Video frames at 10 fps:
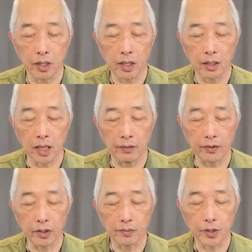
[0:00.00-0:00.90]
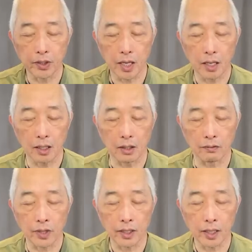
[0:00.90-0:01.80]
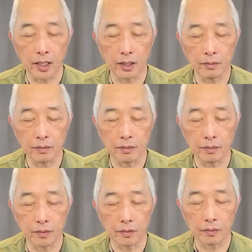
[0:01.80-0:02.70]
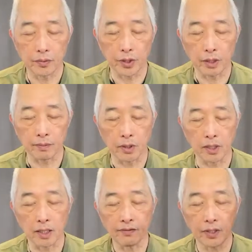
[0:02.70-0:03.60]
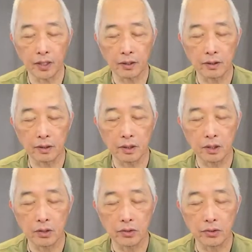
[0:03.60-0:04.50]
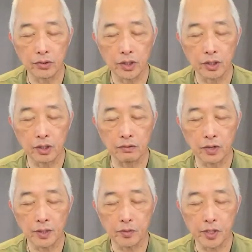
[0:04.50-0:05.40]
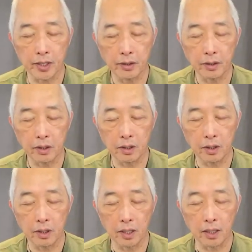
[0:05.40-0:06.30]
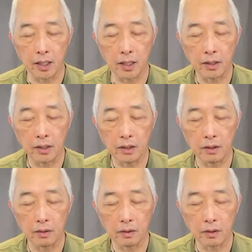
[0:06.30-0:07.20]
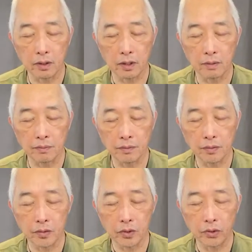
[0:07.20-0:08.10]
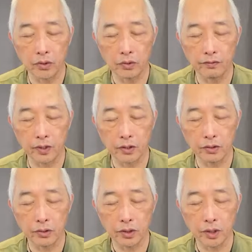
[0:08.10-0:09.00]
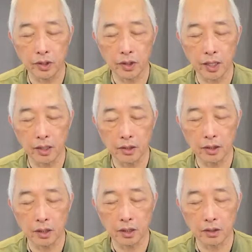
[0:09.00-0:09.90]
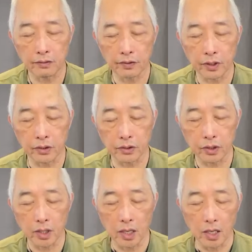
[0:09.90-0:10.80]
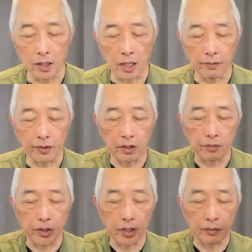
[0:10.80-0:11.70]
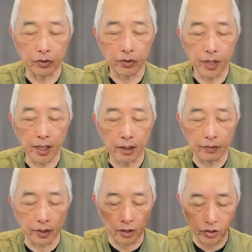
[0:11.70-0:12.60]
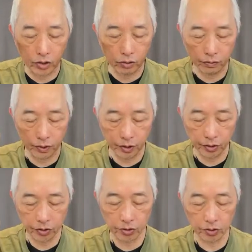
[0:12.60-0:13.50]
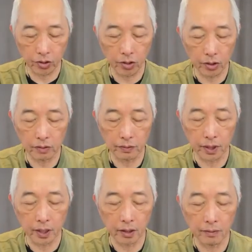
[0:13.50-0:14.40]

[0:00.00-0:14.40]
Now we're going to bring down our right hand, bring up our left hand, using the right brain. Again, thumb, two fingers, index, little fingers. Now we're going to bring up two hands. We're going to squeeze as hard as we can.